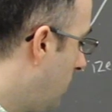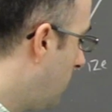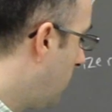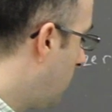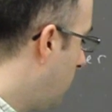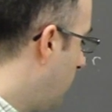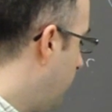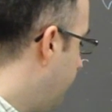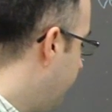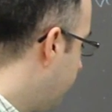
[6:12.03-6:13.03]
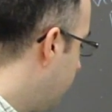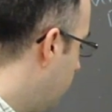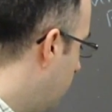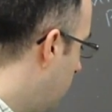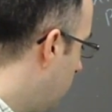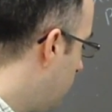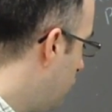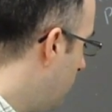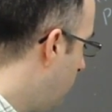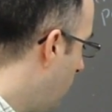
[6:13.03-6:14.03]
um, the
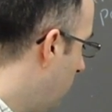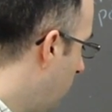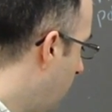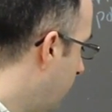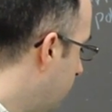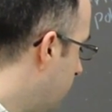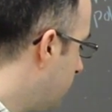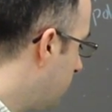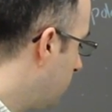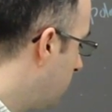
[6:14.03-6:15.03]
two polarizers.